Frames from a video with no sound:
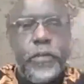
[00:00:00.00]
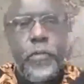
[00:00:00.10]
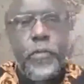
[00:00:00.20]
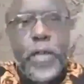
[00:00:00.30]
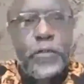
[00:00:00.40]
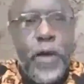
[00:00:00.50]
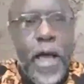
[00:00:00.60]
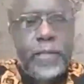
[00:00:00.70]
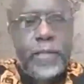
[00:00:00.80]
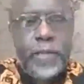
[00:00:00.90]
You want to
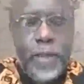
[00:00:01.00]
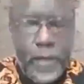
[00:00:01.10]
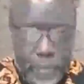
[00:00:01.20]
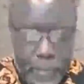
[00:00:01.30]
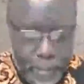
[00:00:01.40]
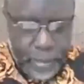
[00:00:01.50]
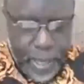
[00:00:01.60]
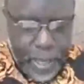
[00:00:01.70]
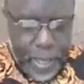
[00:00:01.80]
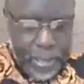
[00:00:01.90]
answer
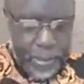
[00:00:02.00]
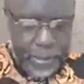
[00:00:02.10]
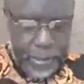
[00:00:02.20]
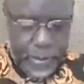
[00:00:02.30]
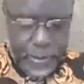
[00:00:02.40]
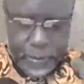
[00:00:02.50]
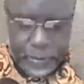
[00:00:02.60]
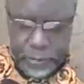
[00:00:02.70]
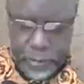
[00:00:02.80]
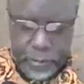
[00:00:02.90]
in
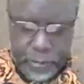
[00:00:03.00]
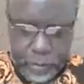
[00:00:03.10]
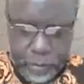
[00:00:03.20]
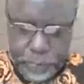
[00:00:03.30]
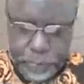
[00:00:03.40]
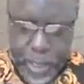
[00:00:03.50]
this